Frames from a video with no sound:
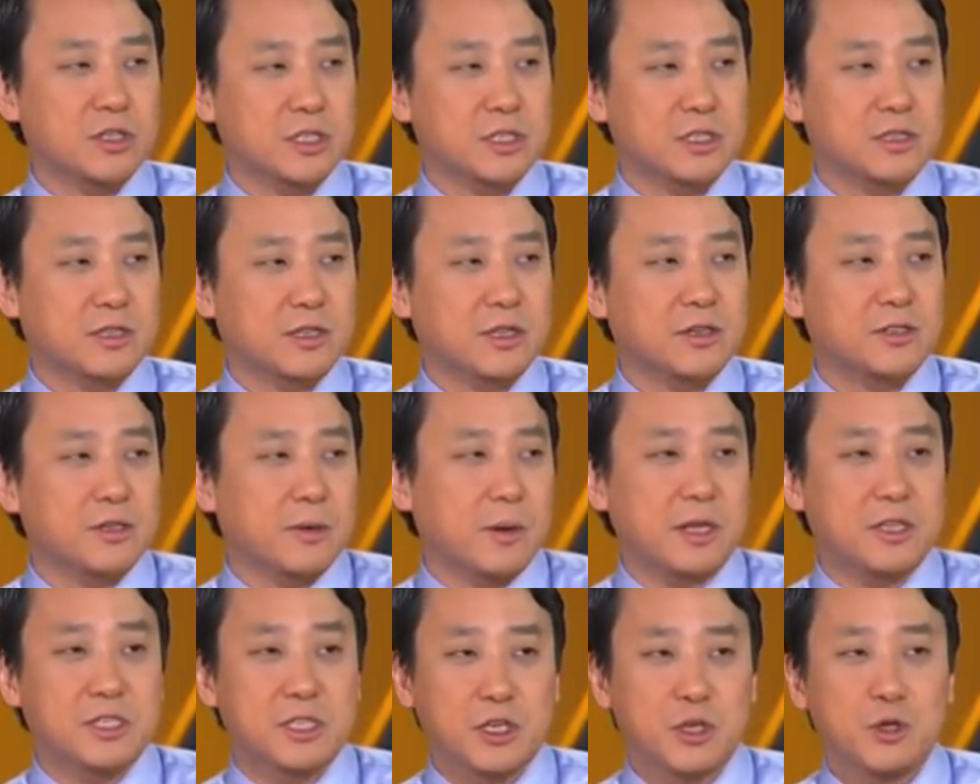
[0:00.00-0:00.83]
It's
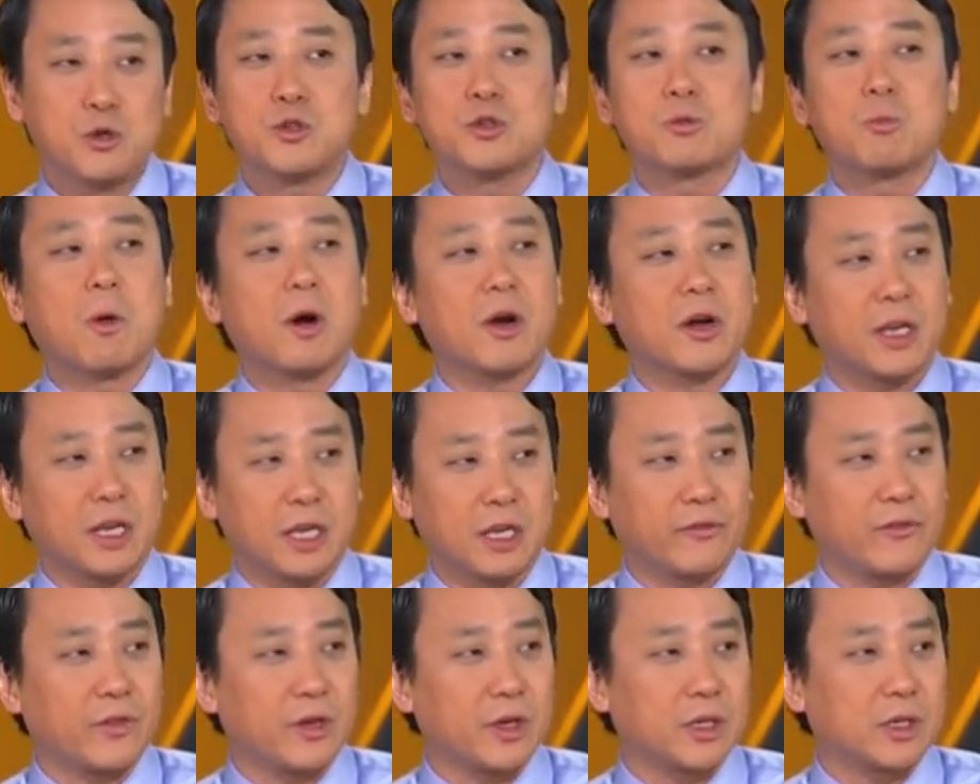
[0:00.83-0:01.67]
a huge
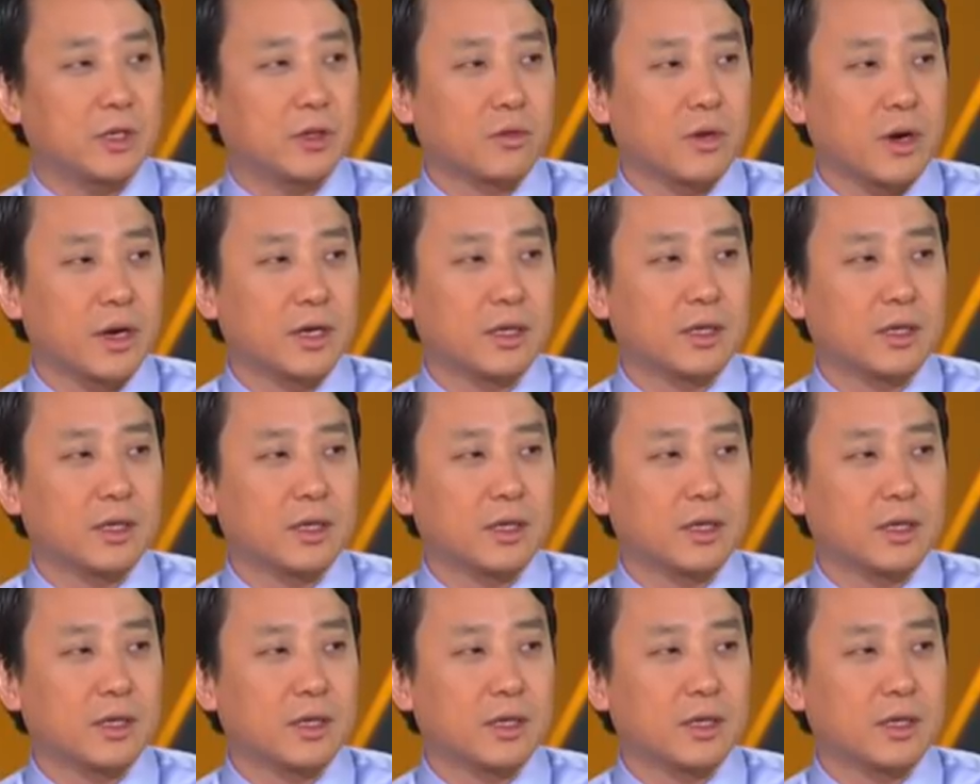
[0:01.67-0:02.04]
marketing vehicle. Right?